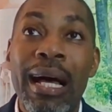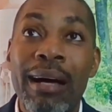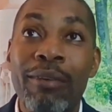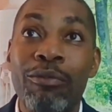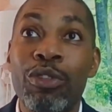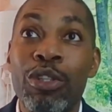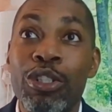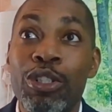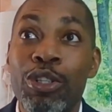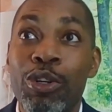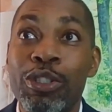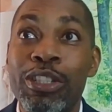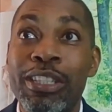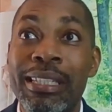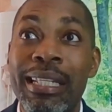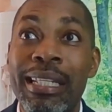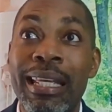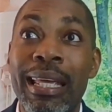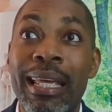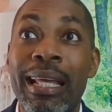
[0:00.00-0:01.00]
have to
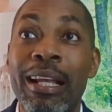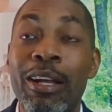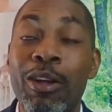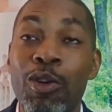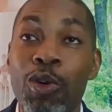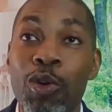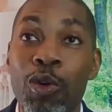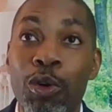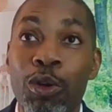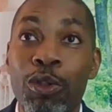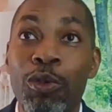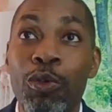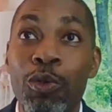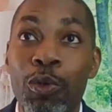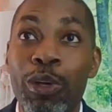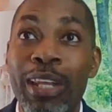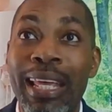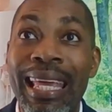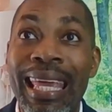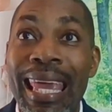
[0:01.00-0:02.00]
just look
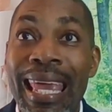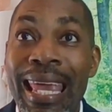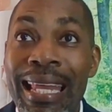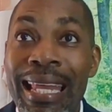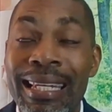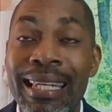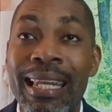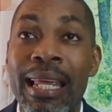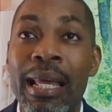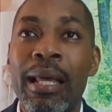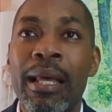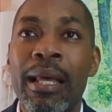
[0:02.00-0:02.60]
through the gate